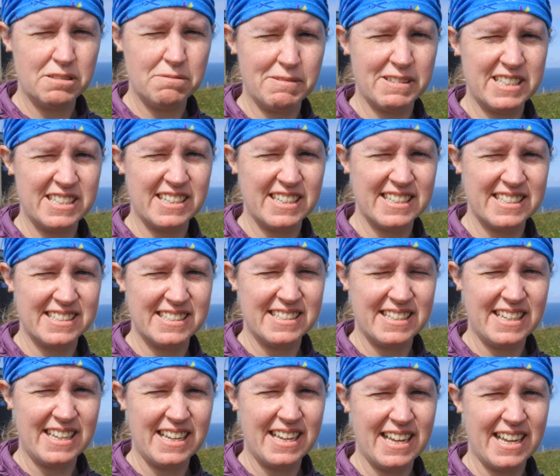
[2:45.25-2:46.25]
which is
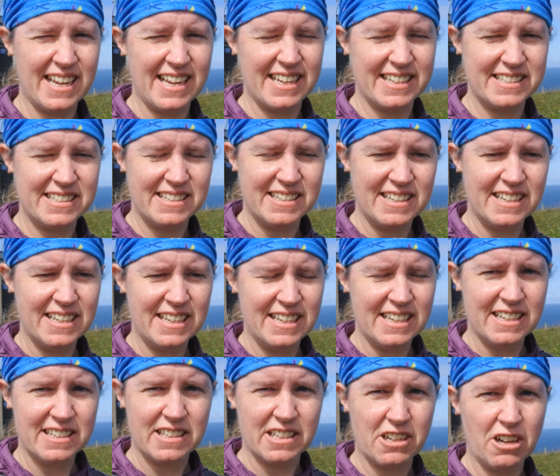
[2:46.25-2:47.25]
at
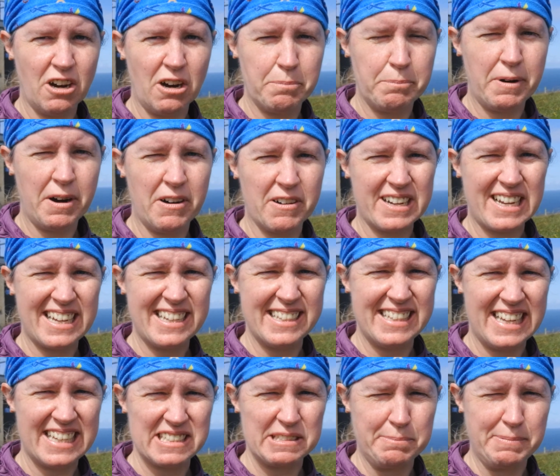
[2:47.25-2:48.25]
the car park at
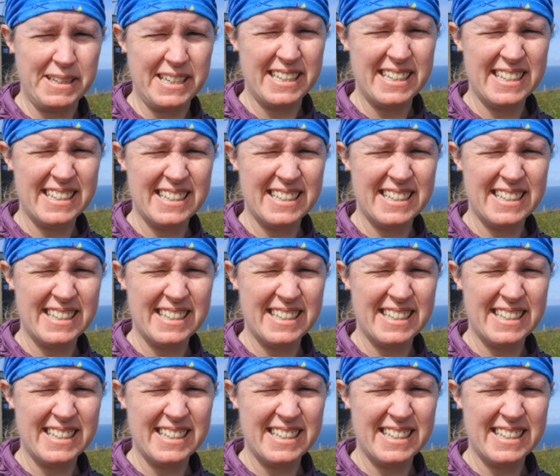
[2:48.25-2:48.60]
Yesby.